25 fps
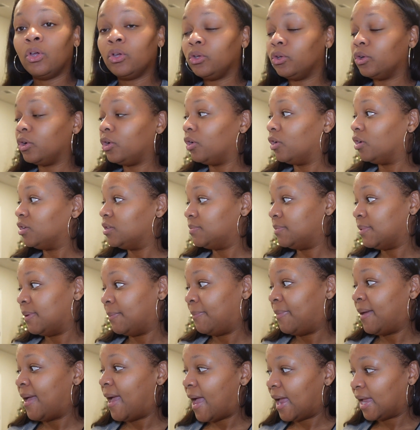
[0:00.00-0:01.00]
Your girl's been
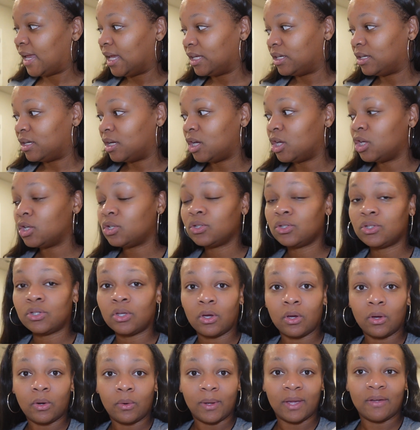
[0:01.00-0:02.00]
packing. So